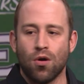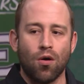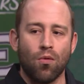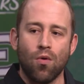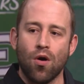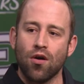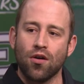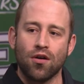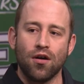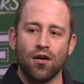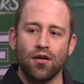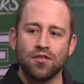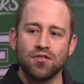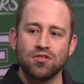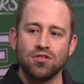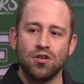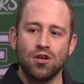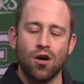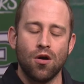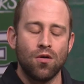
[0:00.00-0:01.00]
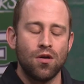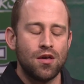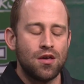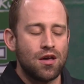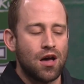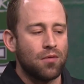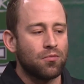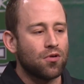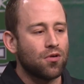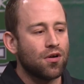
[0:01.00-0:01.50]
our walk-ons.
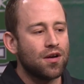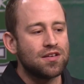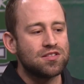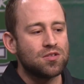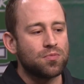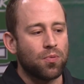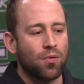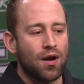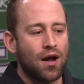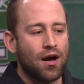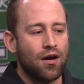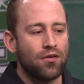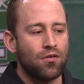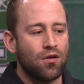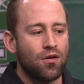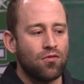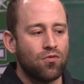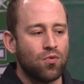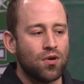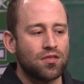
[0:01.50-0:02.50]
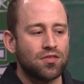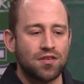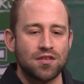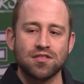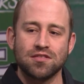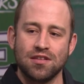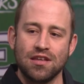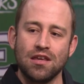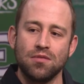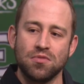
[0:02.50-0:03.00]
I'm crazy proud of what this
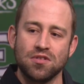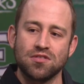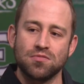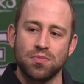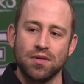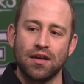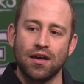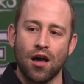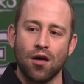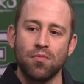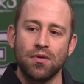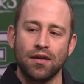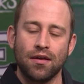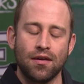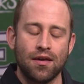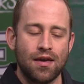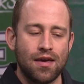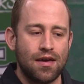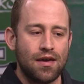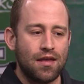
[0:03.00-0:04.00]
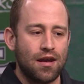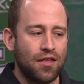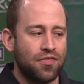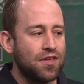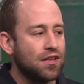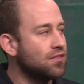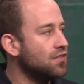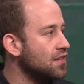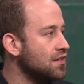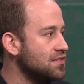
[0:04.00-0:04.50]
team is becoming, and I
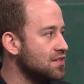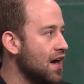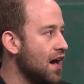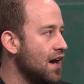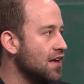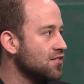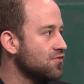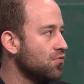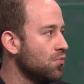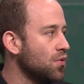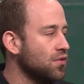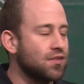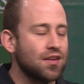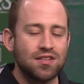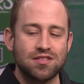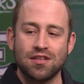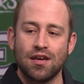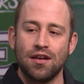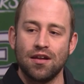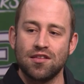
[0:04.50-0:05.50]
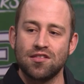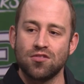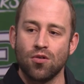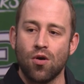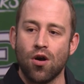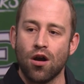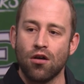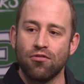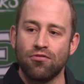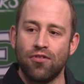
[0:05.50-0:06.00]
think these guys, from what they said, it's so
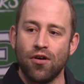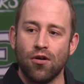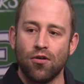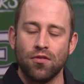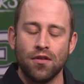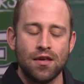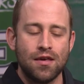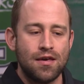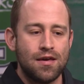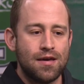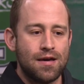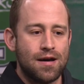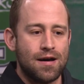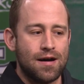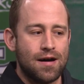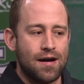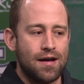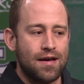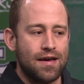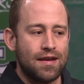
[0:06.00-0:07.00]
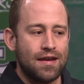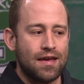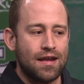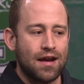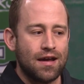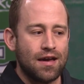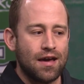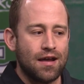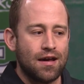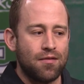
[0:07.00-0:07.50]
heartfelt. and
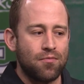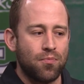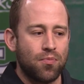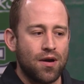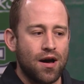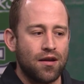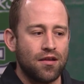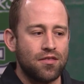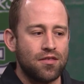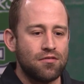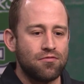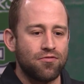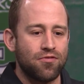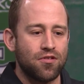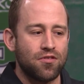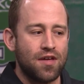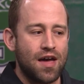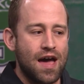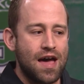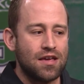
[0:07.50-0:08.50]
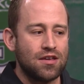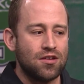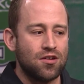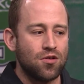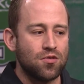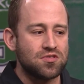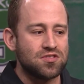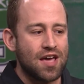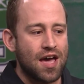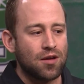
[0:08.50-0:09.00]
I'm proud of them for that. You
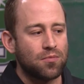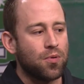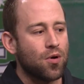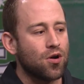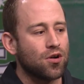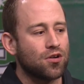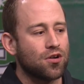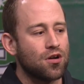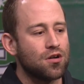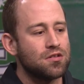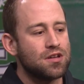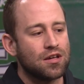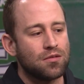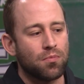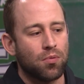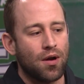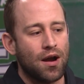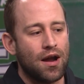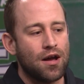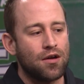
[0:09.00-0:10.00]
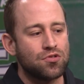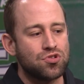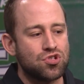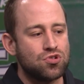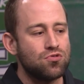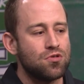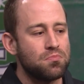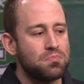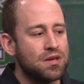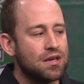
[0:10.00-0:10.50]
know, Zach Parker, Nick Brown,
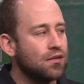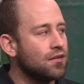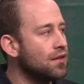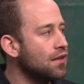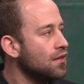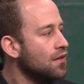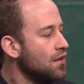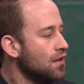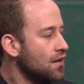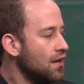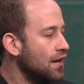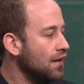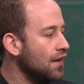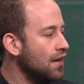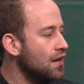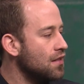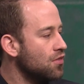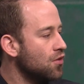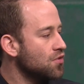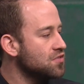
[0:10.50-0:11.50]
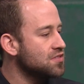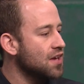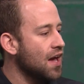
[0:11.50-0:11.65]
Chua Mealy, again, those